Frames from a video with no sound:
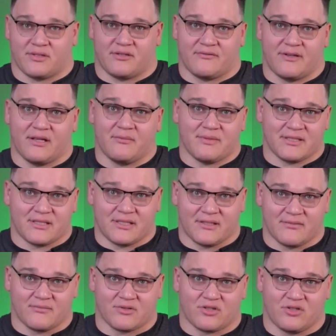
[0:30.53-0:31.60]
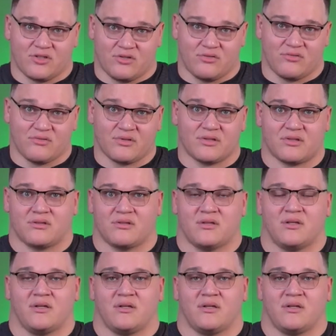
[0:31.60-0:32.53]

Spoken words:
and development teams use